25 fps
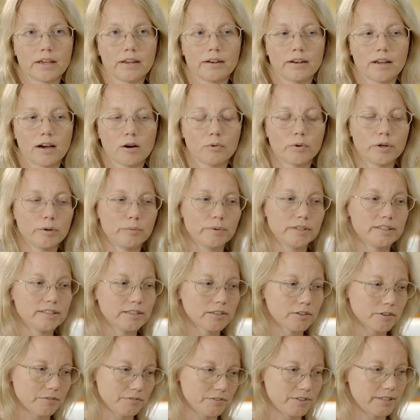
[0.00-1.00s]
and now when we
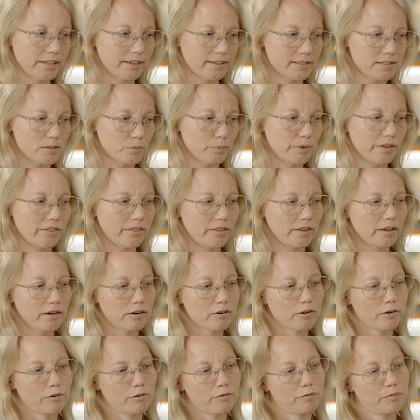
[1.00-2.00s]
think of text, we
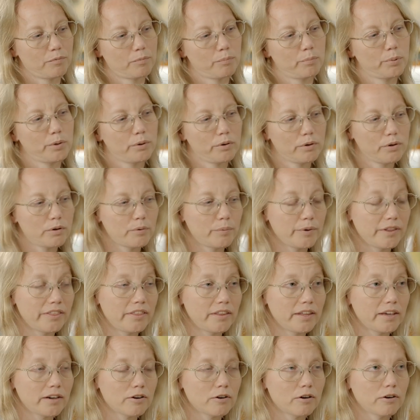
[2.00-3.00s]
think of book, we
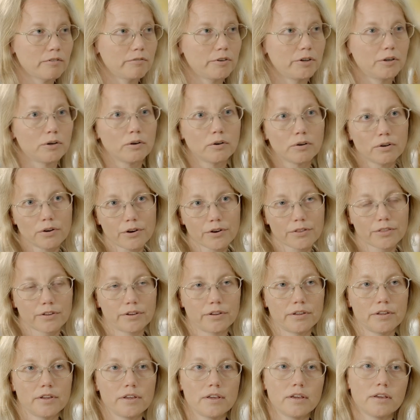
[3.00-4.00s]
think of an
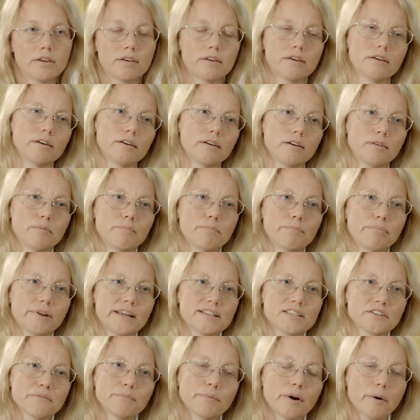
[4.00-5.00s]
author,
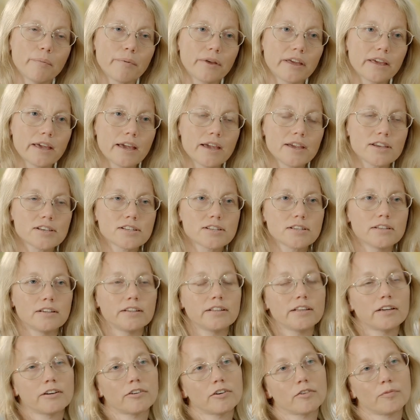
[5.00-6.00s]
place of publication,
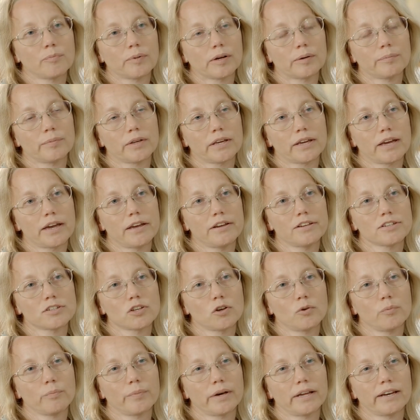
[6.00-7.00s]
year of
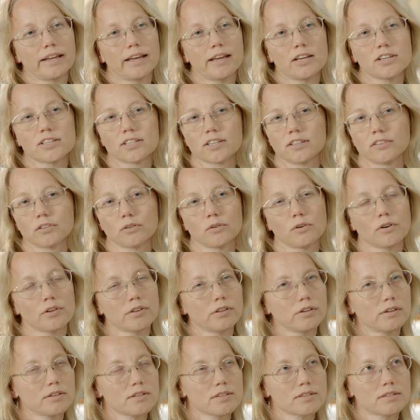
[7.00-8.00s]
publication. But ancient
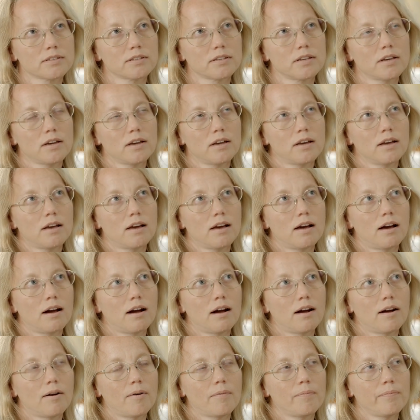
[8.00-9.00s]
authors.
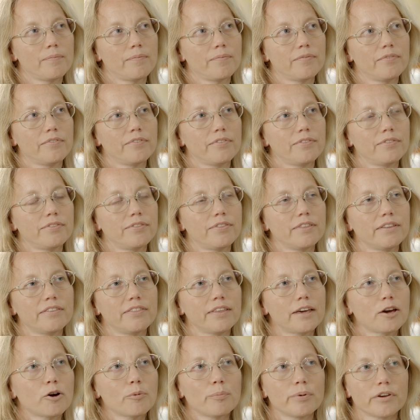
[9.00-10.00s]
Um,
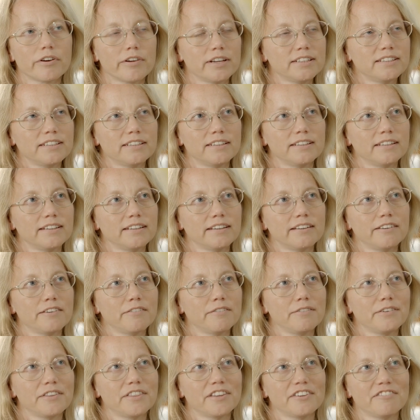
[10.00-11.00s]
they operated eh,
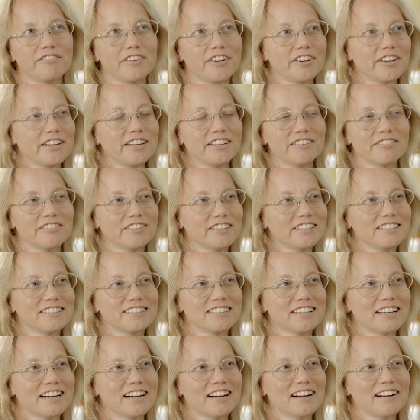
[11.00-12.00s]
with a very
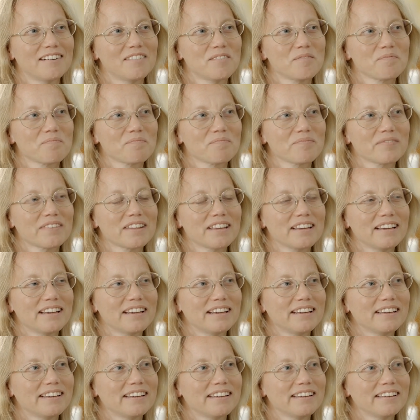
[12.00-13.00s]
different uh,
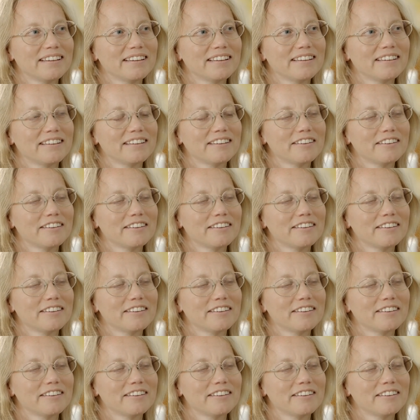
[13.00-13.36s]
uh,